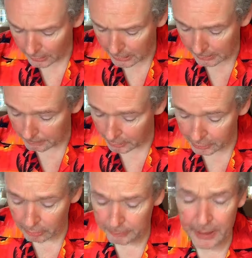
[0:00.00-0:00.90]
Ice
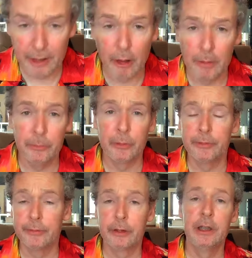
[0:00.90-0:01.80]
Cream Piano opens with
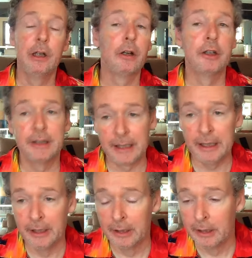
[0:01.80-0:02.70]
a very Lana
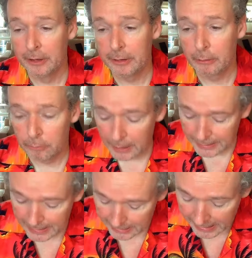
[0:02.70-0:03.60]
Del
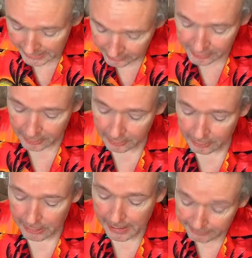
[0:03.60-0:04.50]
Rey-esque
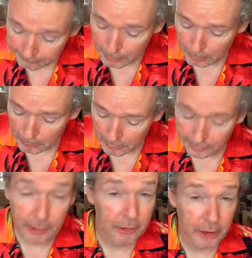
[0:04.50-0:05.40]
F-bomb. I
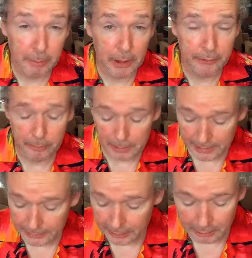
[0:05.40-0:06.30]
noticed both are
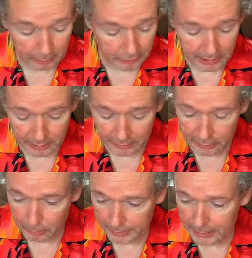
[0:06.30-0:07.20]
playing at Coachella
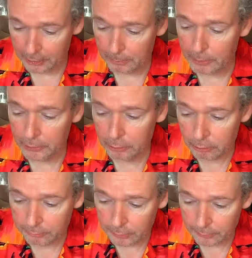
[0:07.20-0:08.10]
this weekend. I might do a
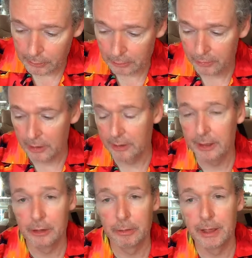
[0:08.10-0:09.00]
review of Coachella
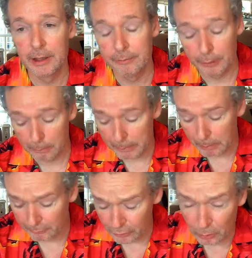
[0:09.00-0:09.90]
next weekend if I can't be
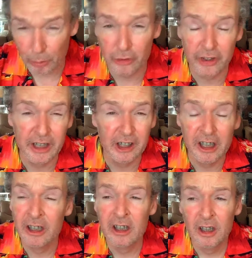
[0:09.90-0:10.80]
bothered to watch the
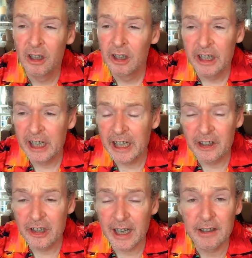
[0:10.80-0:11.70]

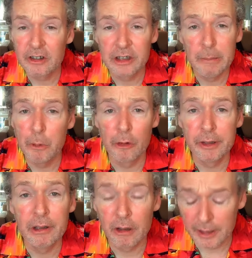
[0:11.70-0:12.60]
intensely
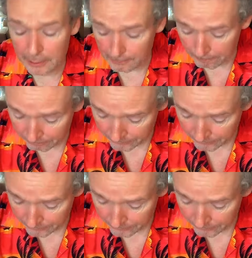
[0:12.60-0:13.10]
boring lineup.